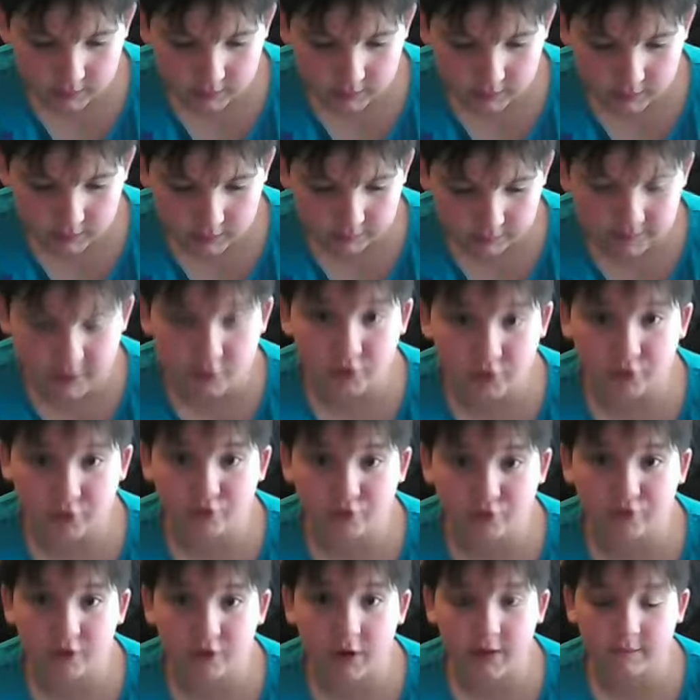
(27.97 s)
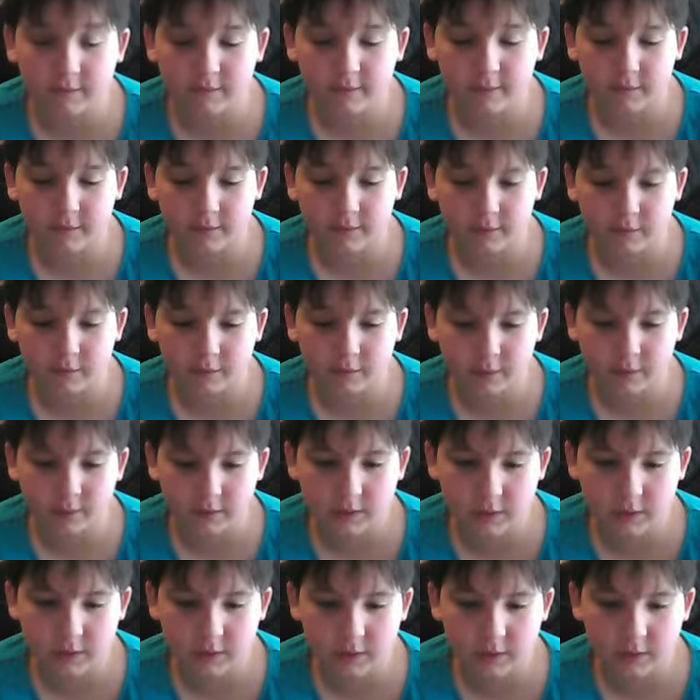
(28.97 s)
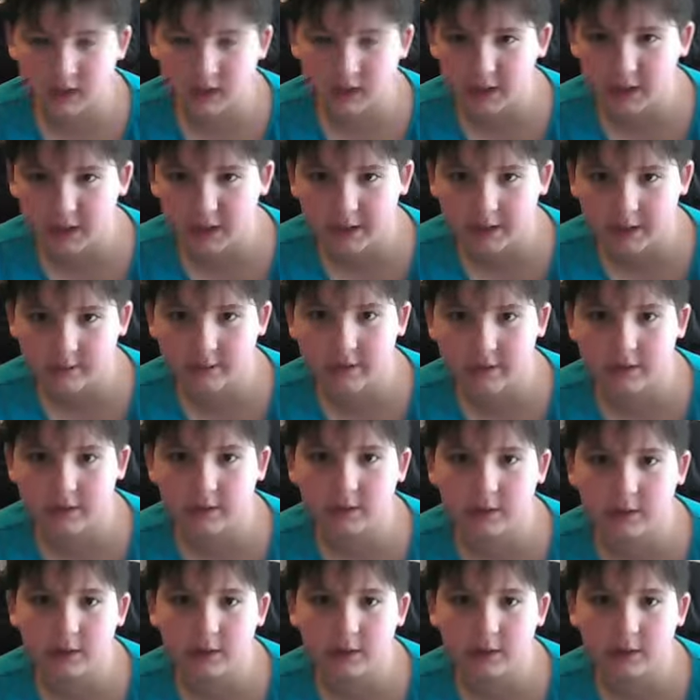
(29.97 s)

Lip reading: Just make sure it's dry first, because I don't want it sliding around.